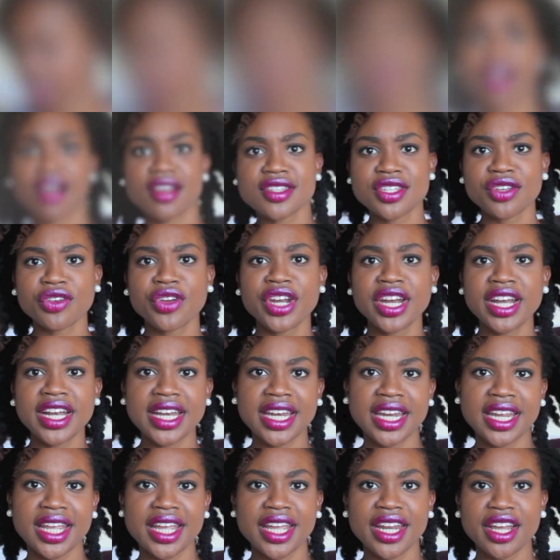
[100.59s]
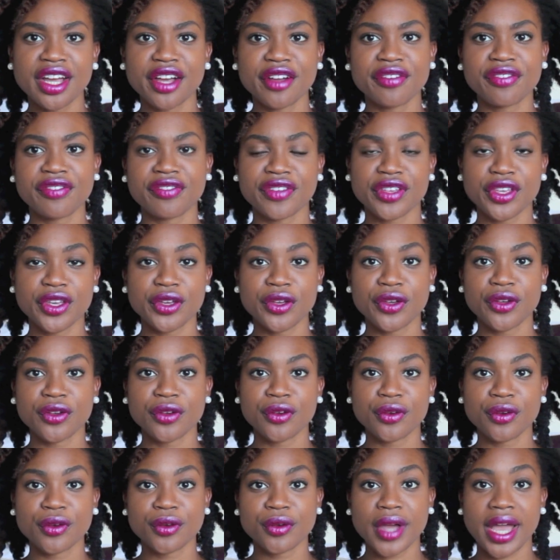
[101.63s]
You're also going to need a
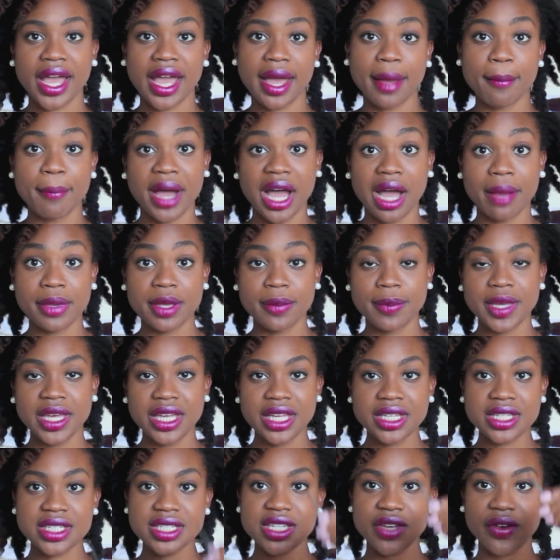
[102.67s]
few bobby pins.